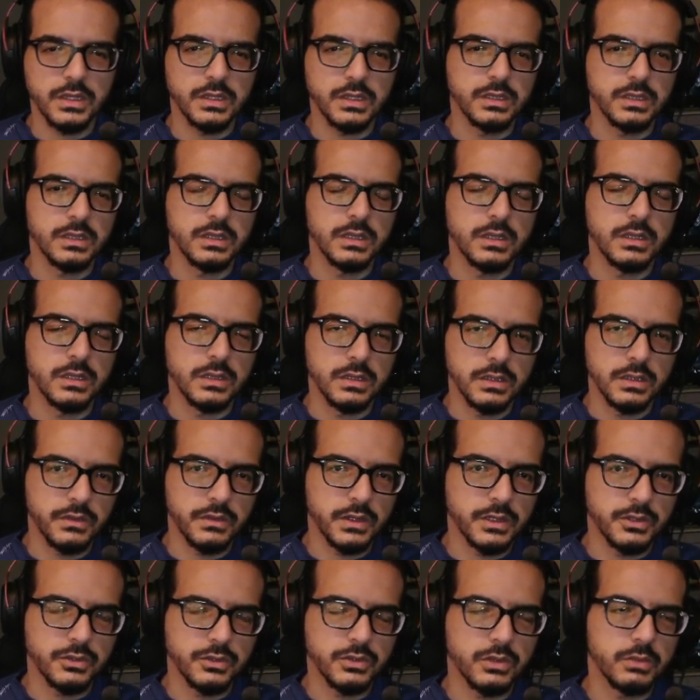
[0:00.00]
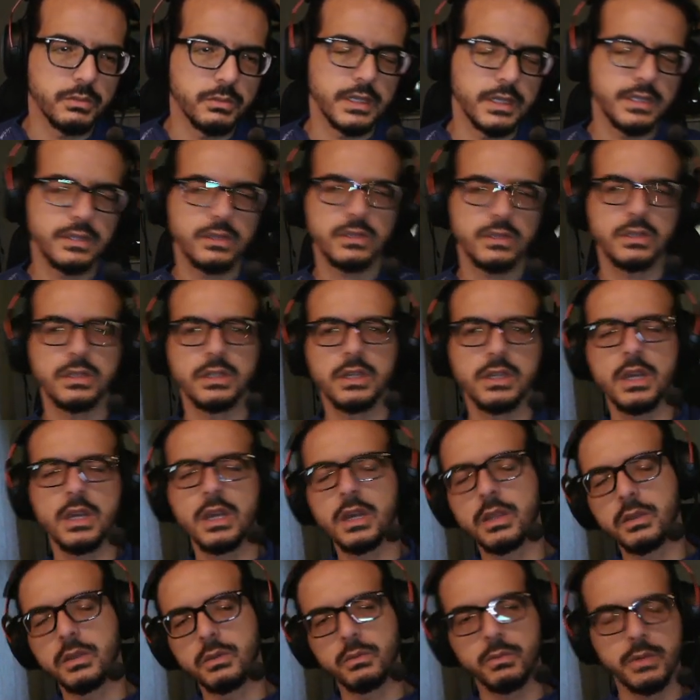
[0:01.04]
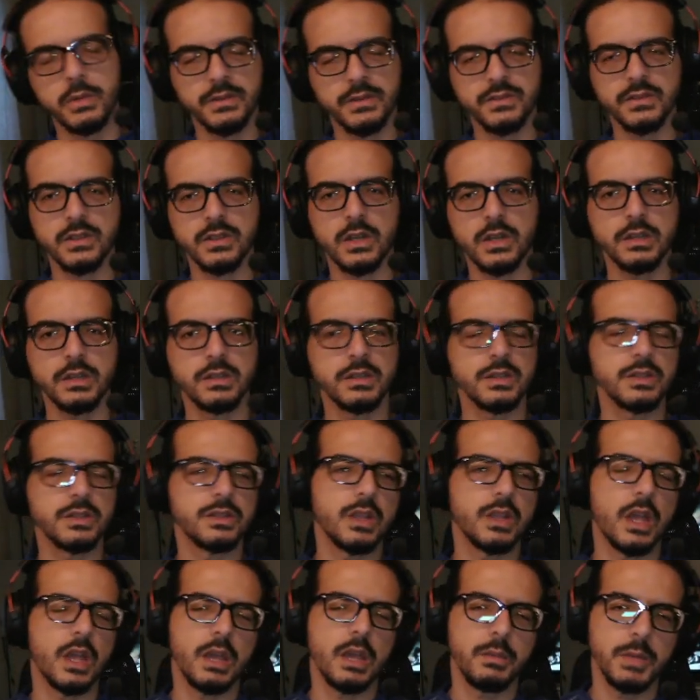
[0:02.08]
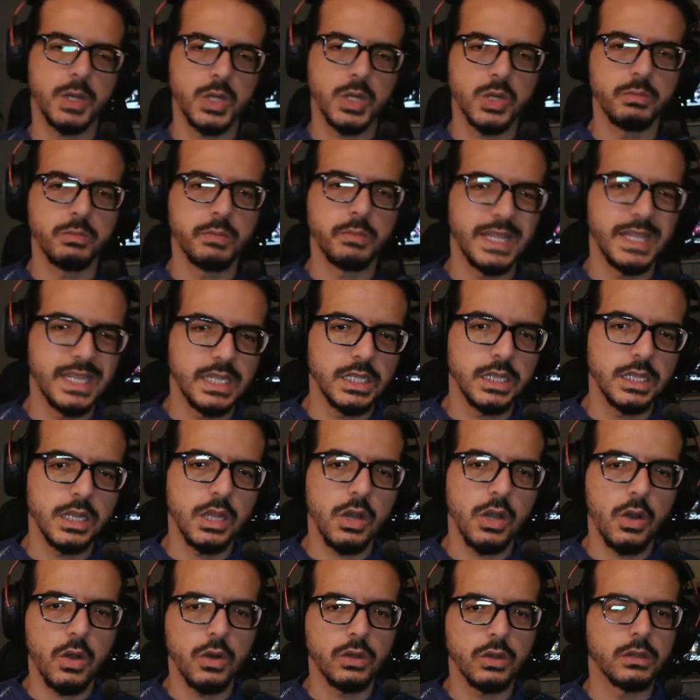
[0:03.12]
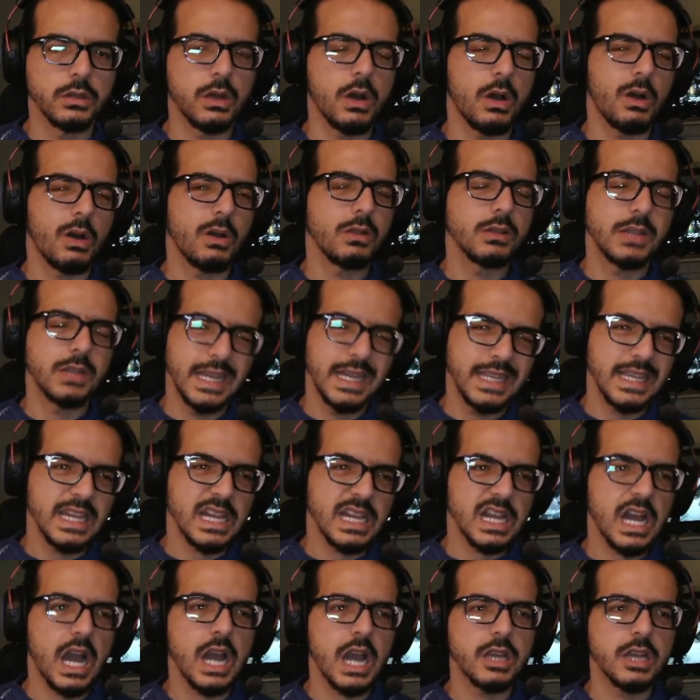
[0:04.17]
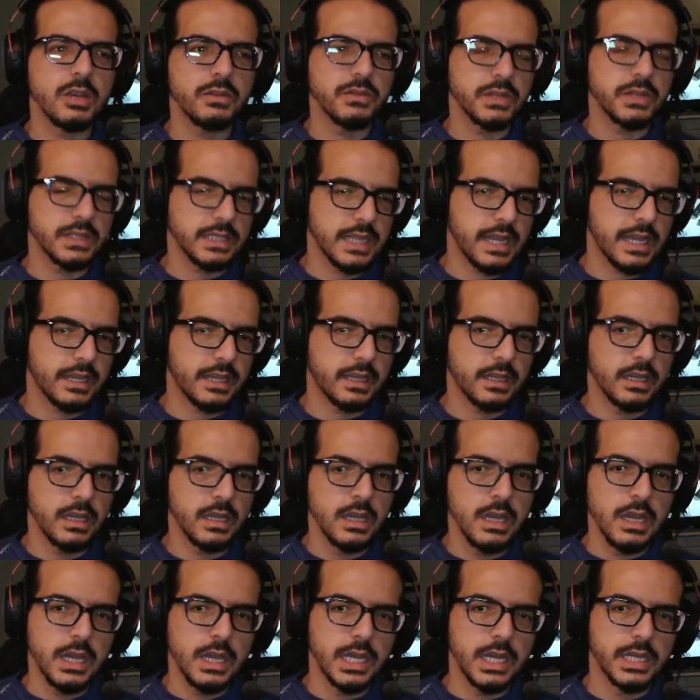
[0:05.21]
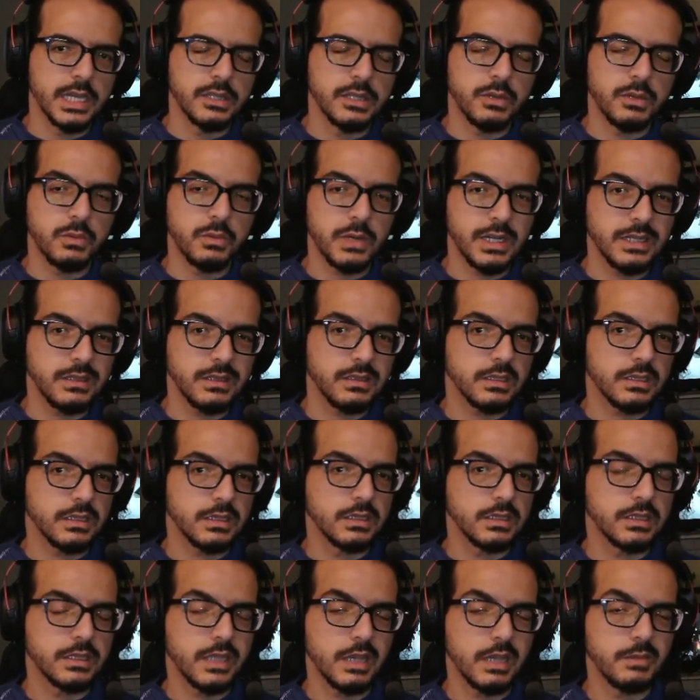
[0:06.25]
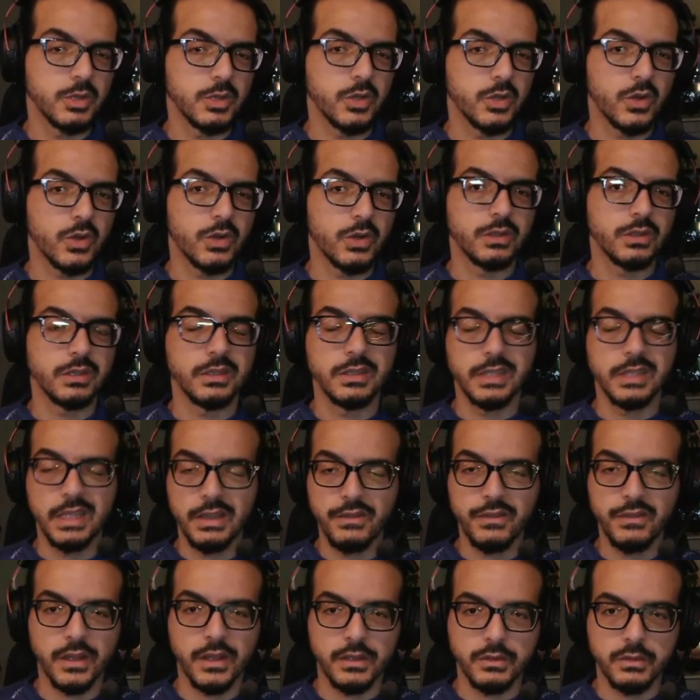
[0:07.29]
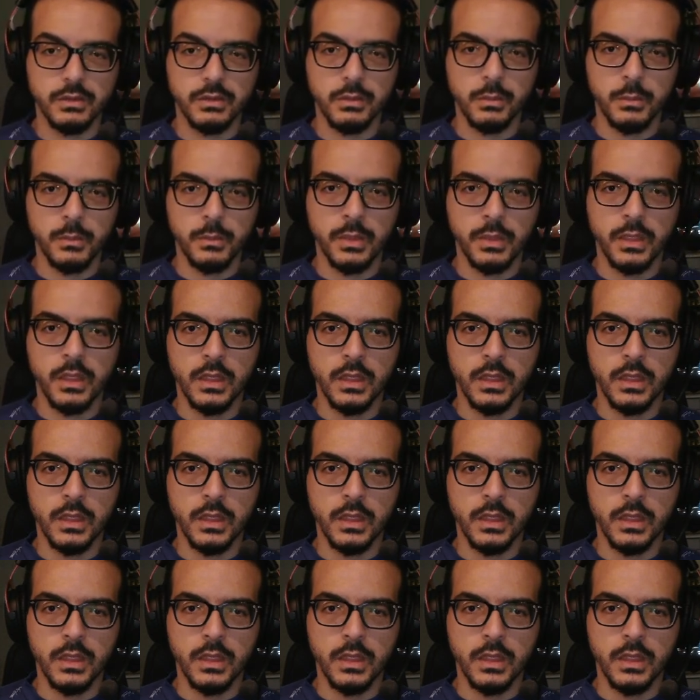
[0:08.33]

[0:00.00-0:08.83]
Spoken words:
and defense. So basically, the left side is aiming completely on any kind of attack, and the right side is aiming on the defense.